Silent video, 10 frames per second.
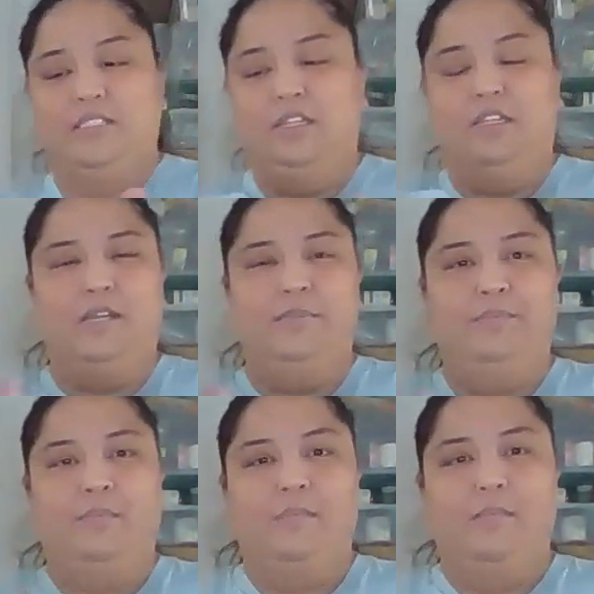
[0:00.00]
all the time,
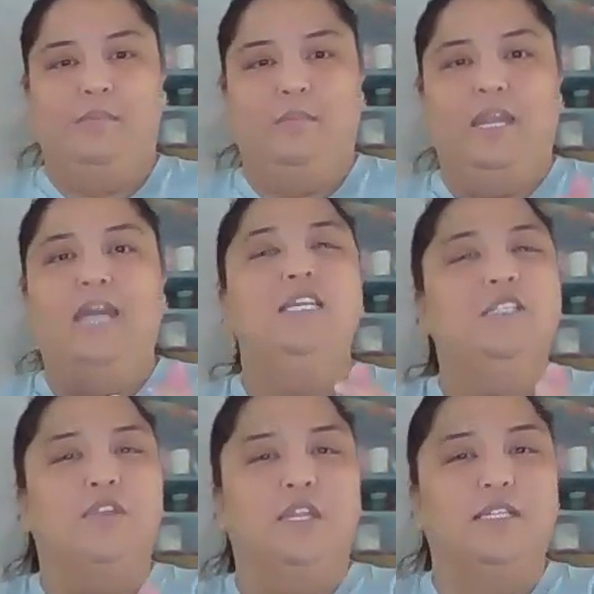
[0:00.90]
at least
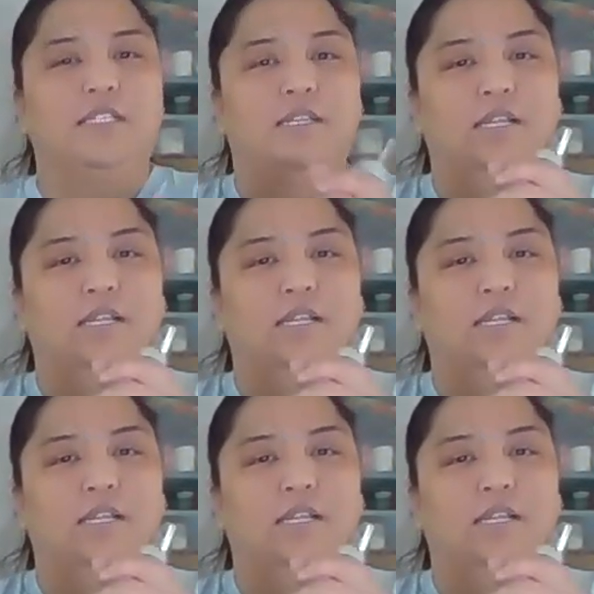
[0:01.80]
for this.